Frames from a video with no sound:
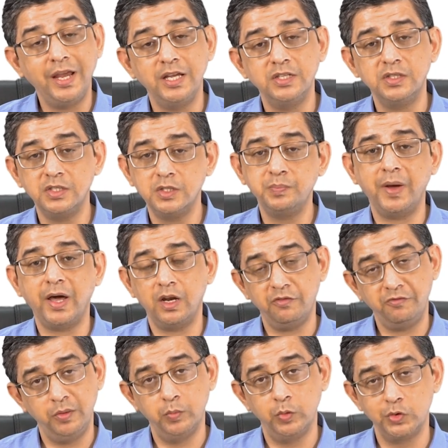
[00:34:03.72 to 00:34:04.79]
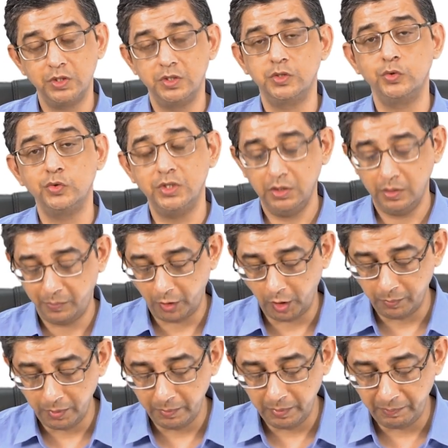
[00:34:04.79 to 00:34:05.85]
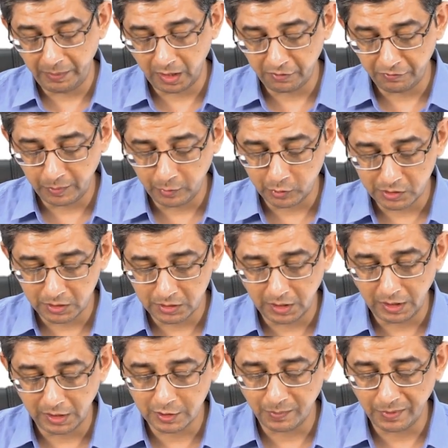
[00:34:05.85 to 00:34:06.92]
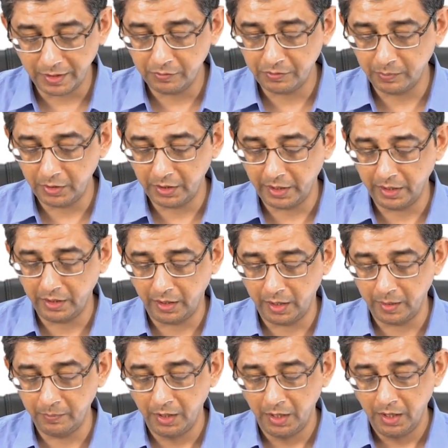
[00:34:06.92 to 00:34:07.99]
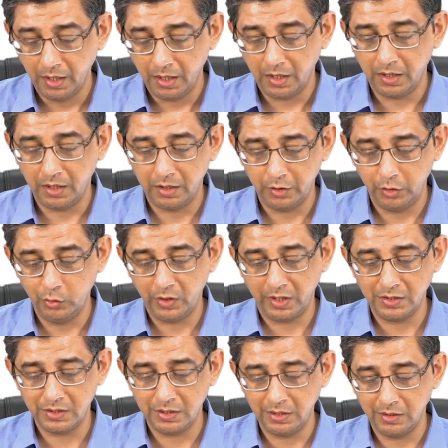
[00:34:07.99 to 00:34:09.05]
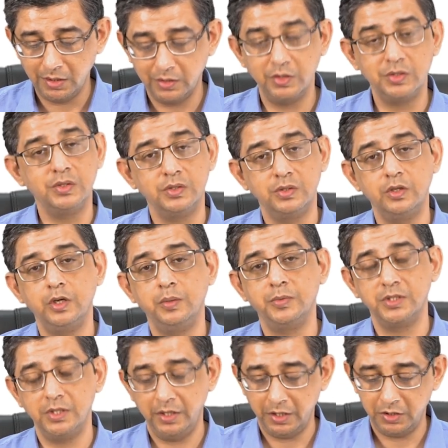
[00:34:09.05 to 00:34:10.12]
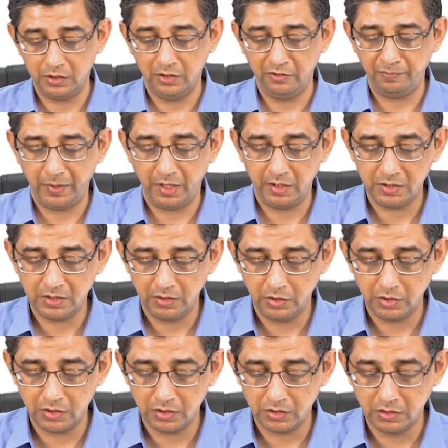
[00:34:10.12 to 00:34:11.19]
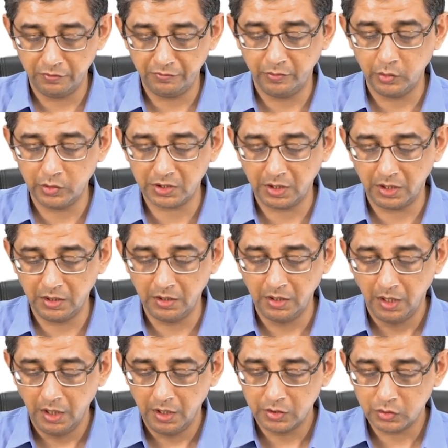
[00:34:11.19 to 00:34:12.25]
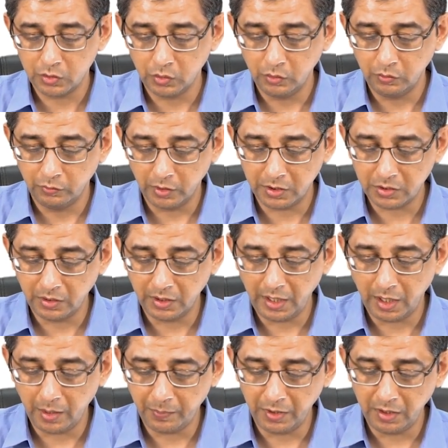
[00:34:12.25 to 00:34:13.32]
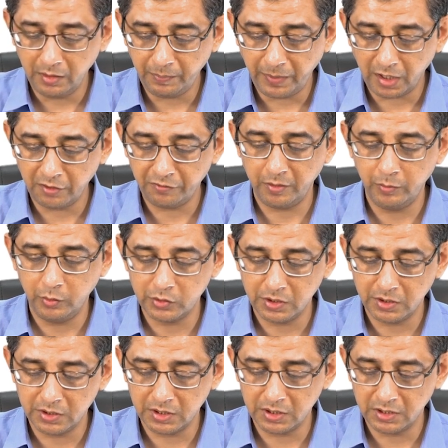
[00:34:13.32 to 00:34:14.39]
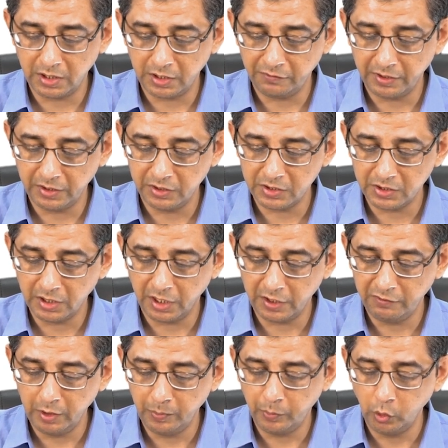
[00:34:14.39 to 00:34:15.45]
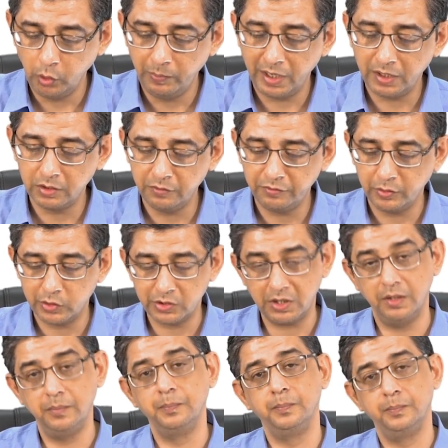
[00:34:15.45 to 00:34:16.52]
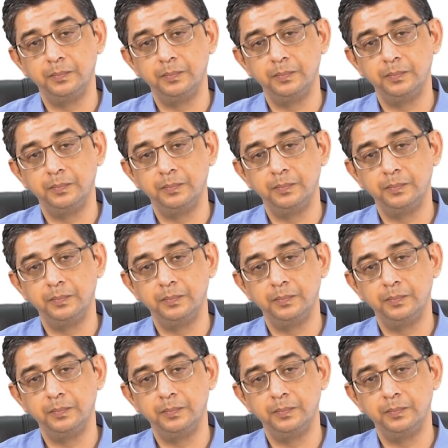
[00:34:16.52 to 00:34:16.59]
A is paraphimosis. You see the problem in paraphimosis, I'll explain from the diagram. You can see that this is the representation of penis and this is the foreskin. So what's going to happen in paraphimosis is that when this guy will pull back the foreskin,